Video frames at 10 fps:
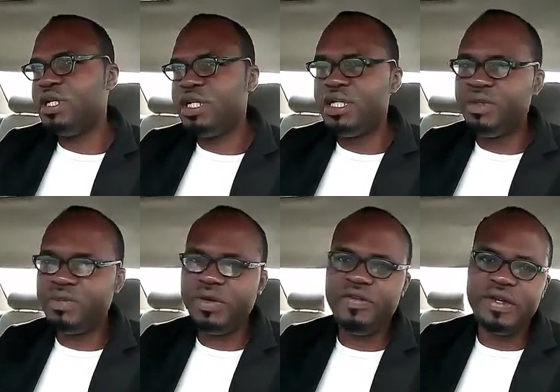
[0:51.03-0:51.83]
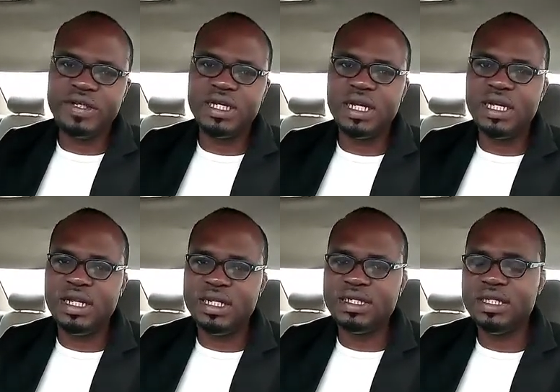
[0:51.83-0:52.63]
in the previous
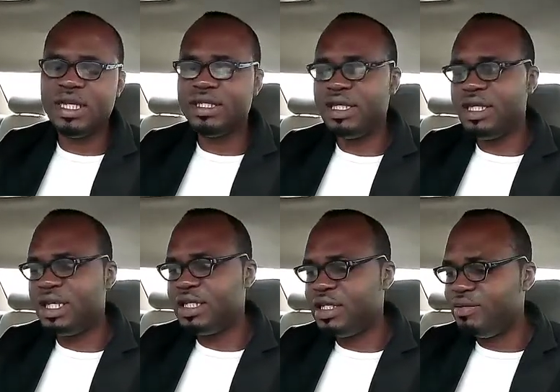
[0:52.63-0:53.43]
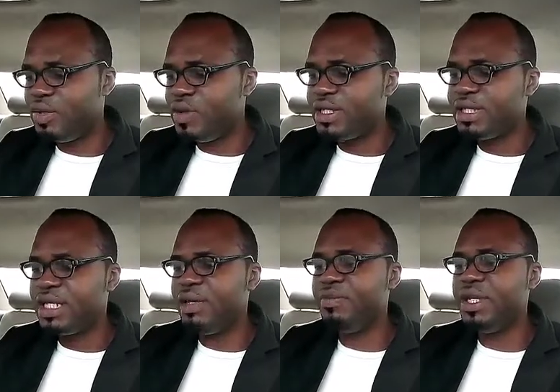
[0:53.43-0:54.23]
lesson, I said that number one step